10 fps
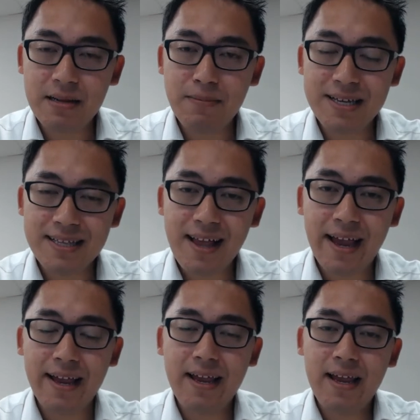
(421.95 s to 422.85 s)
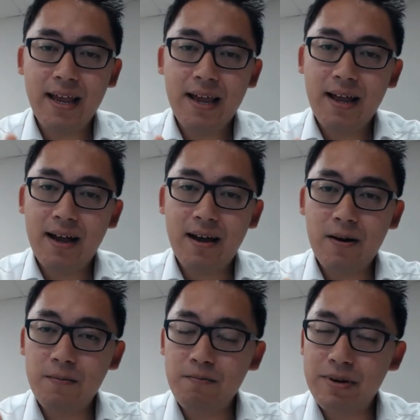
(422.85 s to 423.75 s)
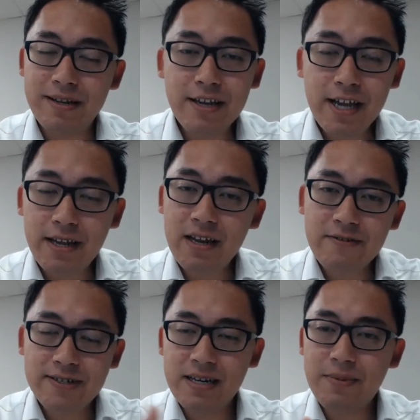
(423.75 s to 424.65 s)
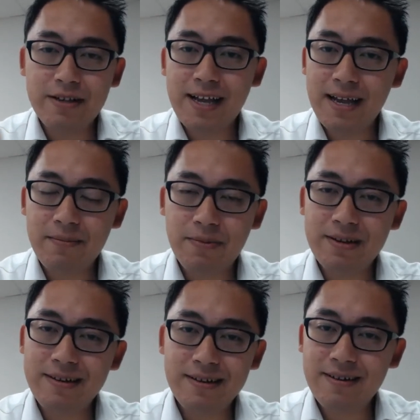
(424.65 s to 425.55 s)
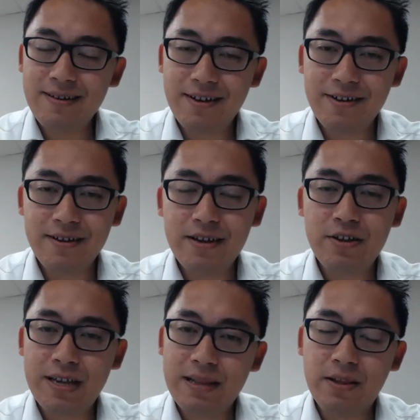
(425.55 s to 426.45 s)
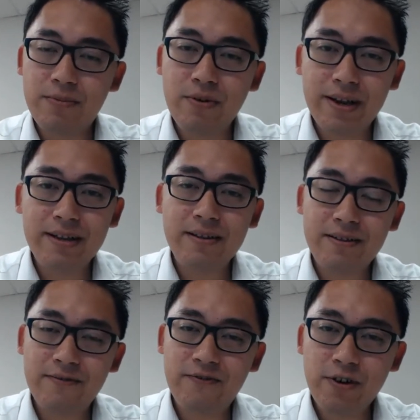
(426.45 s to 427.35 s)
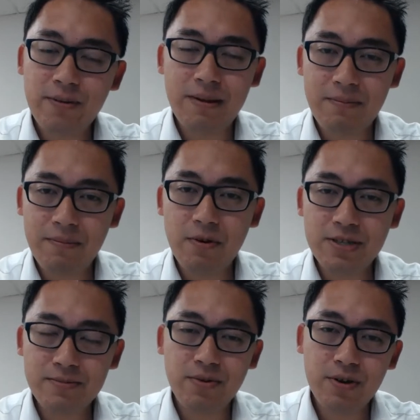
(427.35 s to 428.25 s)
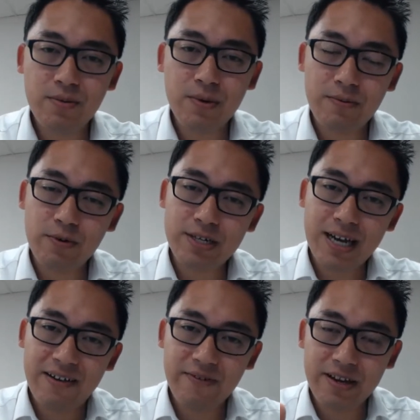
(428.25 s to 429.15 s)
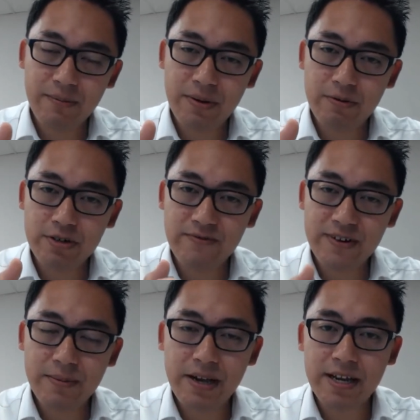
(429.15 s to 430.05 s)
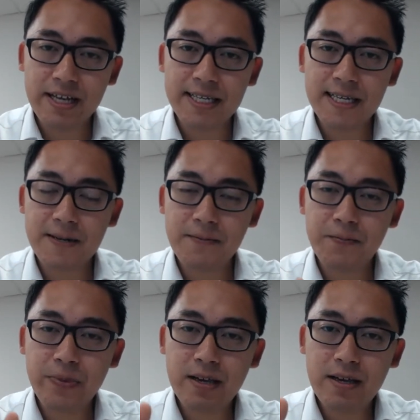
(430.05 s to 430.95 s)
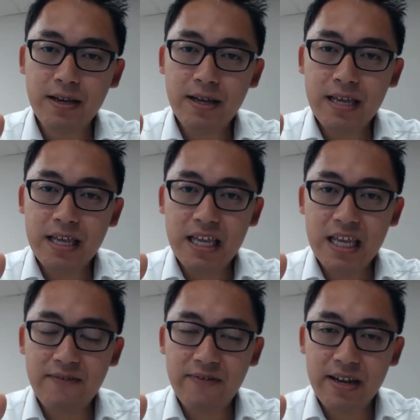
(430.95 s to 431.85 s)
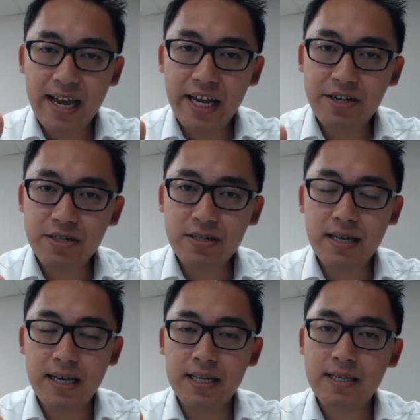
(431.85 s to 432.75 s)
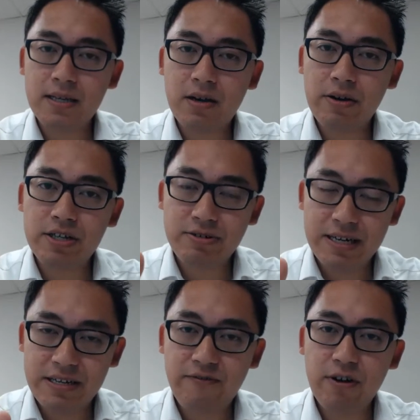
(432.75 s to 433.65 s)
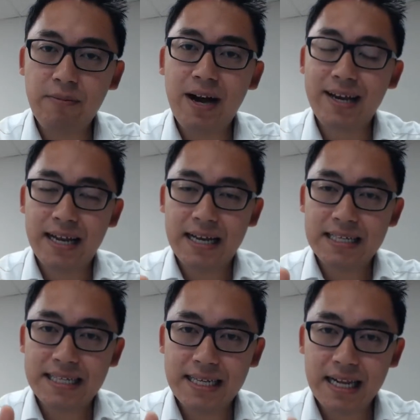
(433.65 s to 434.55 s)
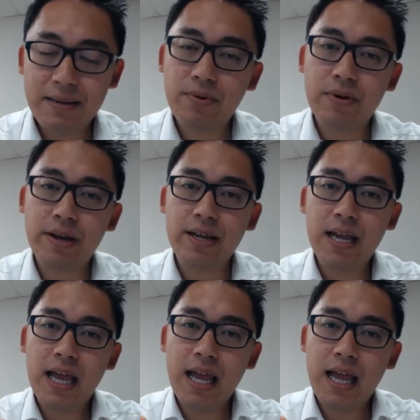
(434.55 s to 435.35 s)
in the best light. But yeah, enough said about that. But you get the point. The third and most important one, which I think people should think about, is if an agent is going straight to free marketing as a selling point,